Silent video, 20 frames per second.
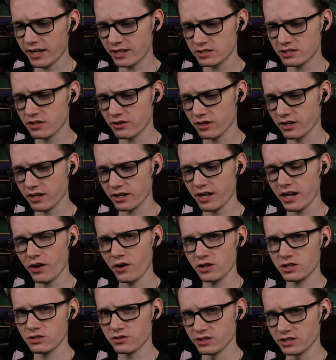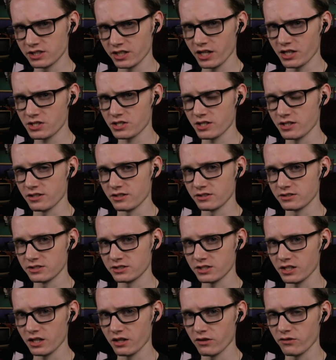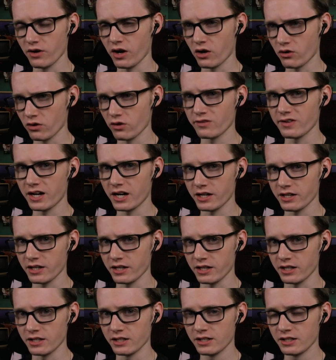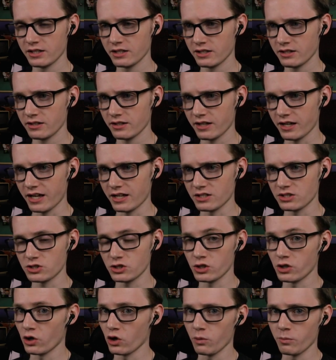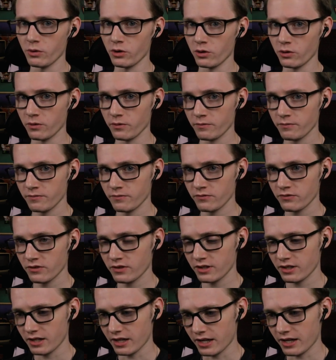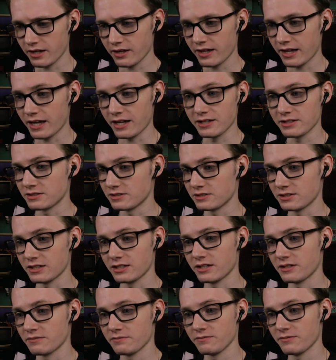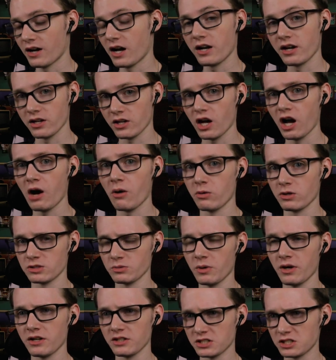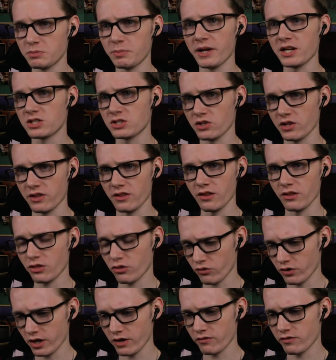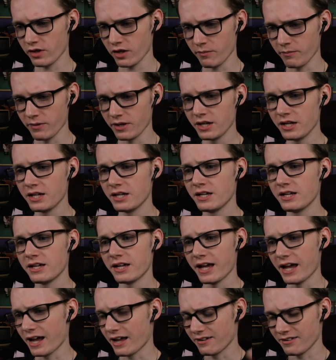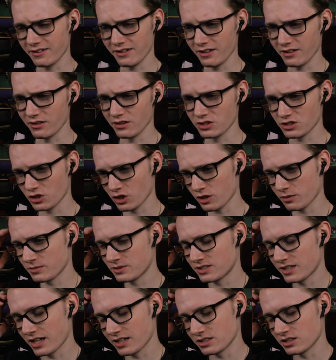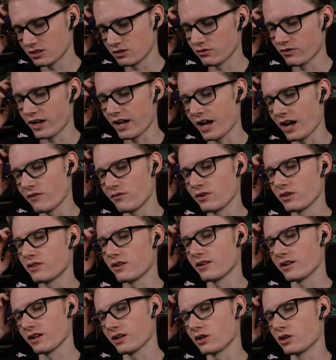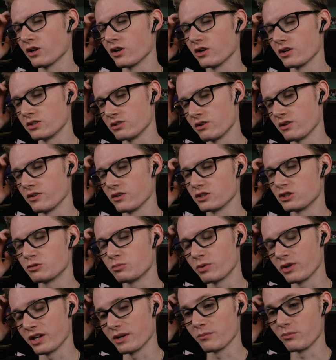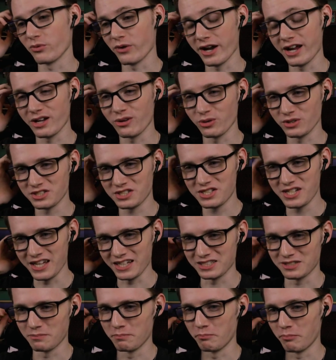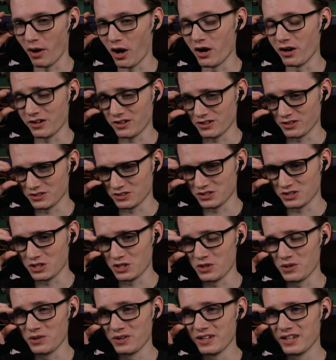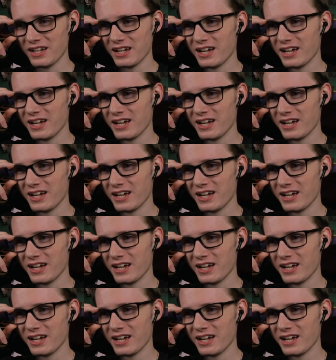into the characterizations of Araragi and Shinobu and Hanekawa as well, especially the three of them, and the circumstances of everything that occurred during their spring break was just bonkers, dude.